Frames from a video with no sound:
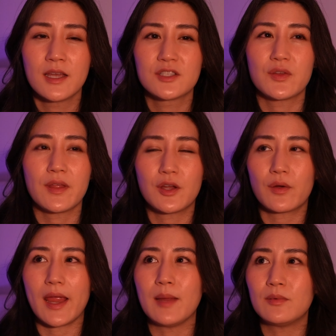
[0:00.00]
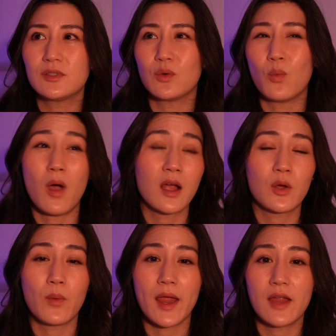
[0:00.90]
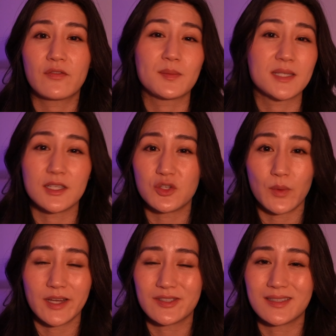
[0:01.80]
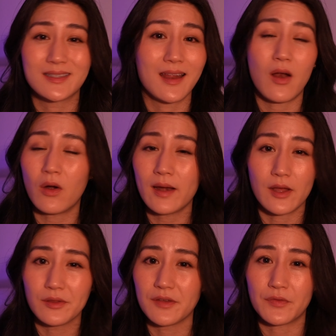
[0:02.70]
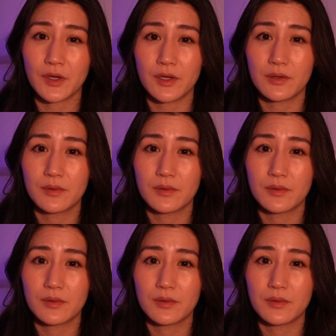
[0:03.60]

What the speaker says: so that you're able to walk away from situations that aren't healthy for you.